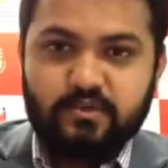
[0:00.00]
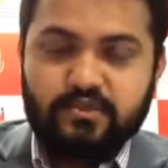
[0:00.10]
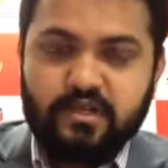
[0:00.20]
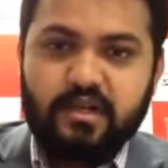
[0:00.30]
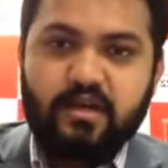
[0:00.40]

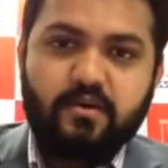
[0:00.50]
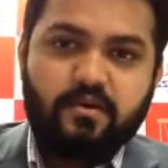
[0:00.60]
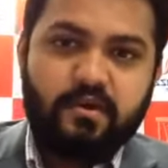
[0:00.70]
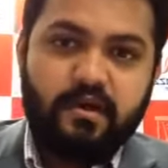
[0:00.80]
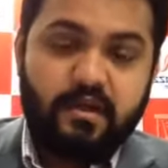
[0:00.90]
Australia
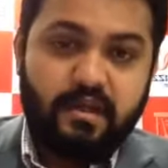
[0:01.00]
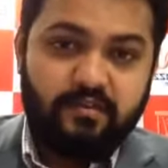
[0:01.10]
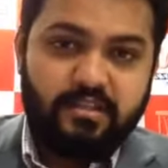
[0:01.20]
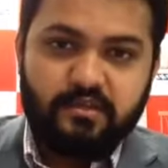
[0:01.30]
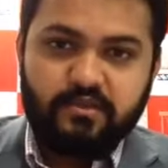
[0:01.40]
or in
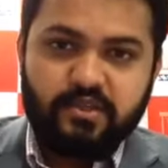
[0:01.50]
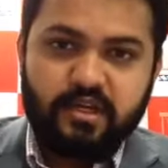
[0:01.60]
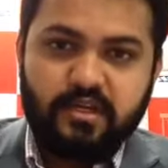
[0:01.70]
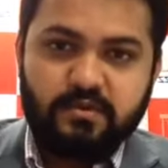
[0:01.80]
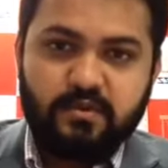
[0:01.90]
Western
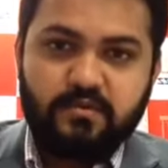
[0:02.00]
Australia as well.